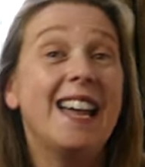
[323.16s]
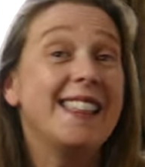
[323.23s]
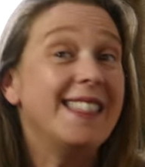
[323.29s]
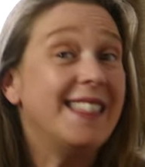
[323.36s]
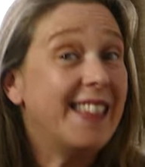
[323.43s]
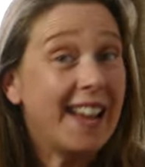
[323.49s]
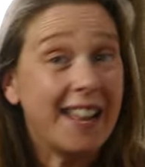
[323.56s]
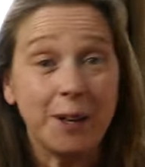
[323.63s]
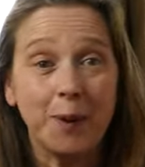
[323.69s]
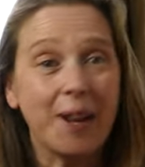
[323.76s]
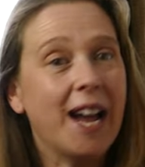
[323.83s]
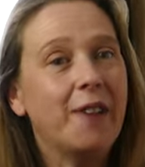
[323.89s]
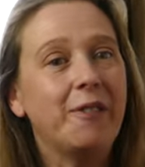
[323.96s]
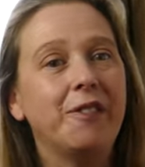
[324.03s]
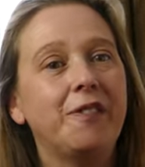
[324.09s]
Then we
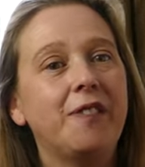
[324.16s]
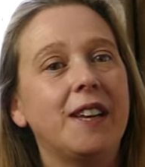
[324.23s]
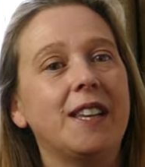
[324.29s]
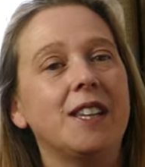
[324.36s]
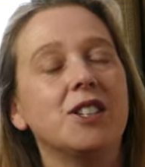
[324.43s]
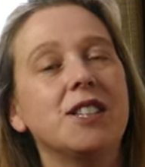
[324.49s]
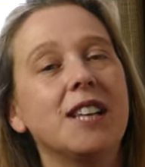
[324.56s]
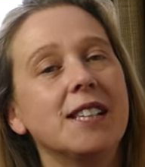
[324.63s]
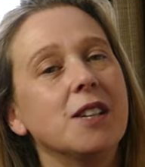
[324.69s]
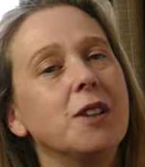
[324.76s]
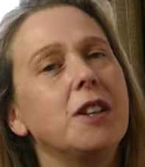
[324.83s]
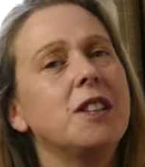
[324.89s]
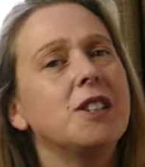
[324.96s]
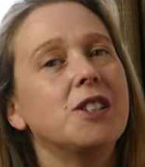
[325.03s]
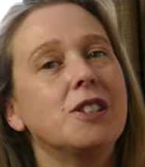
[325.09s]
haven't finished. That's
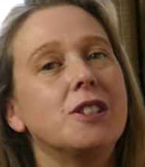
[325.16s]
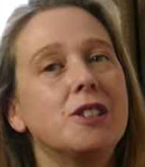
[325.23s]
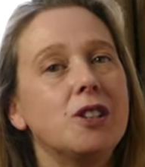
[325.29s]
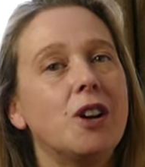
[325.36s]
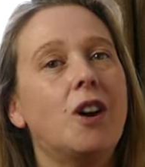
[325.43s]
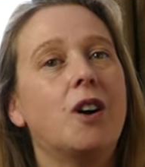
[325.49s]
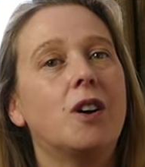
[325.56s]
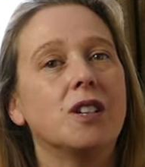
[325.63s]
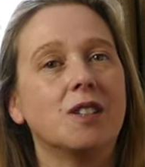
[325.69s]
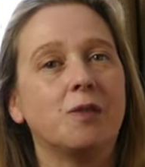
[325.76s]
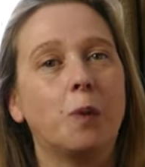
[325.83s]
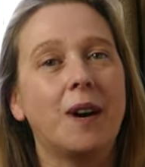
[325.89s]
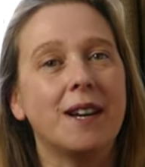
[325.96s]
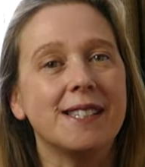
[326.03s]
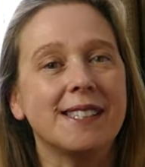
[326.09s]
only the start of
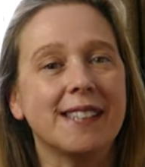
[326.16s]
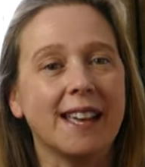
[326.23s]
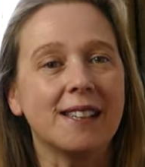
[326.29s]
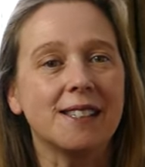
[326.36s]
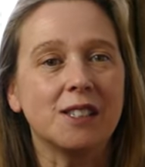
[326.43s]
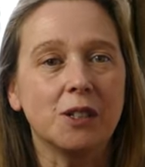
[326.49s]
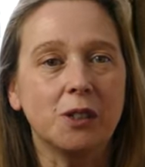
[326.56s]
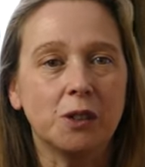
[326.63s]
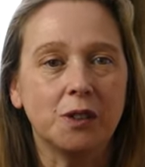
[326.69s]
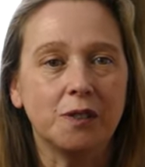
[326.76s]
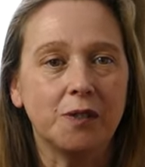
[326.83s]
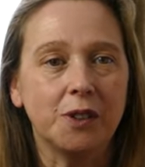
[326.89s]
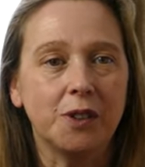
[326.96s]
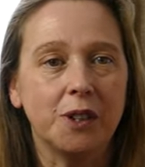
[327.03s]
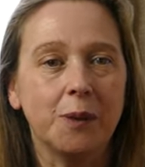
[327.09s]
why scales are good
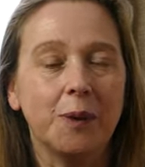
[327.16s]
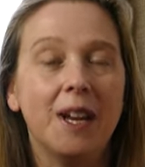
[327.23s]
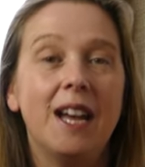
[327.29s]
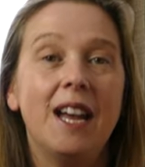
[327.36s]
for you.